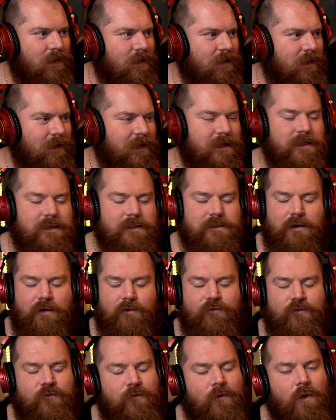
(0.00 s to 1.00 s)
It is
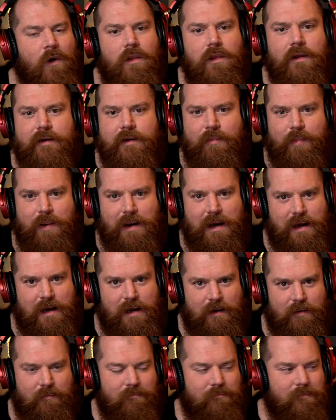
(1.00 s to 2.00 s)
falling
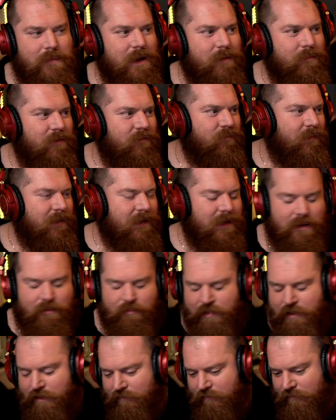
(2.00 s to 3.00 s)
apart. Maybe if we get a
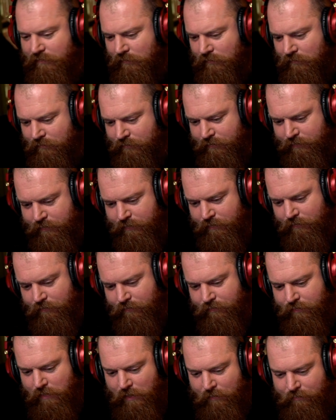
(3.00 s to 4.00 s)
bit of
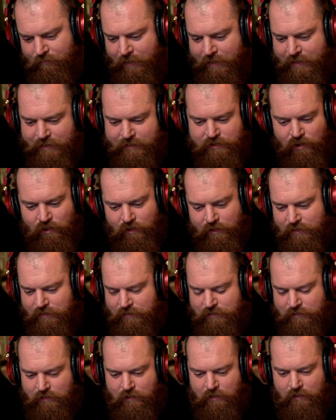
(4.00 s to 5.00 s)

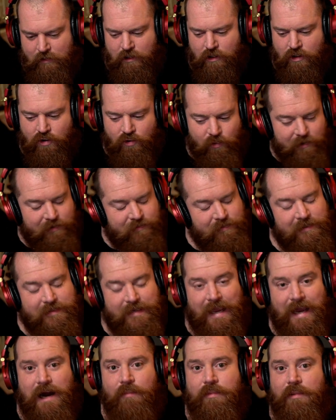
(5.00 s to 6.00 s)
Pentatonix Christmas
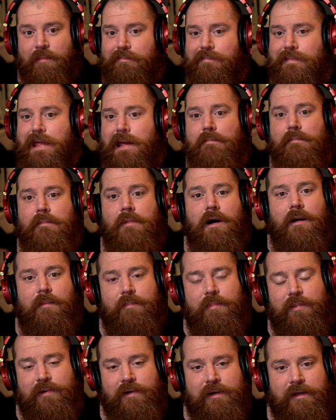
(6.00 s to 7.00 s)
album, that might
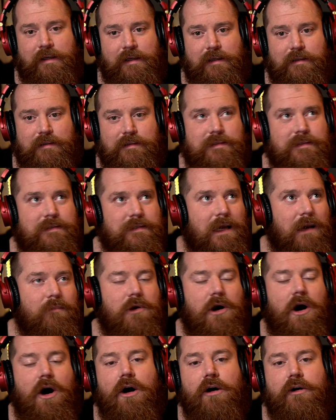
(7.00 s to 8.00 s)
bring some
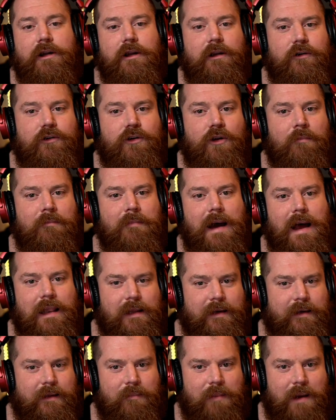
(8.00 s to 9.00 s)
kind of
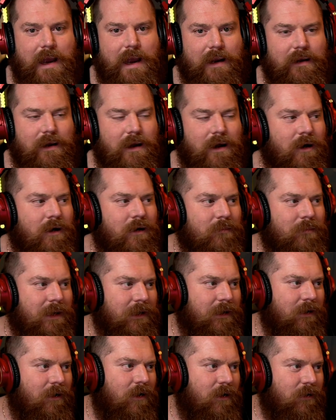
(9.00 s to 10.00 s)
normality back. Oh my
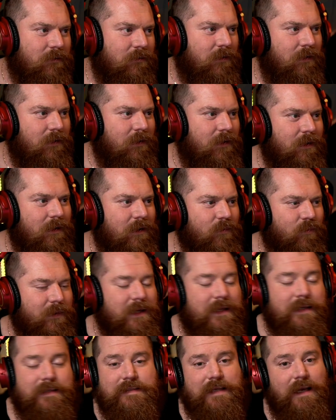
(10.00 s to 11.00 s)
God. We
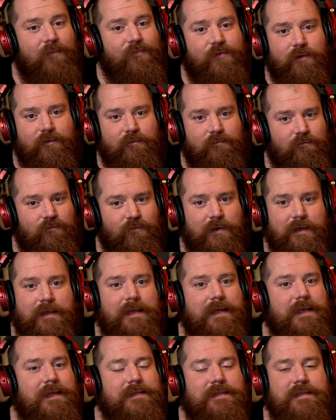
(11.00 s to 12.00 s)
need something. We
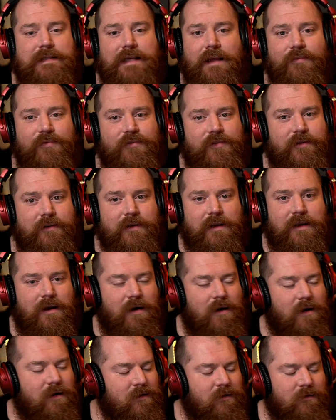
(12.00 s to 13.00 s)
need something to
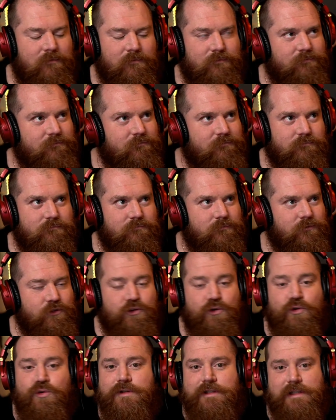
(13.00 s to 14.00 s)
kind of
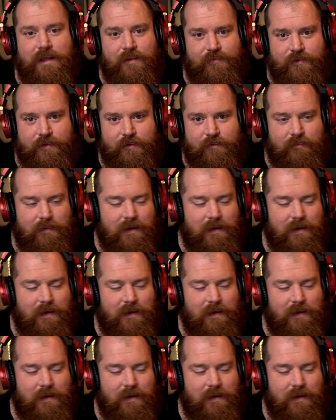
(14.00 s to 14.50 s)
do something.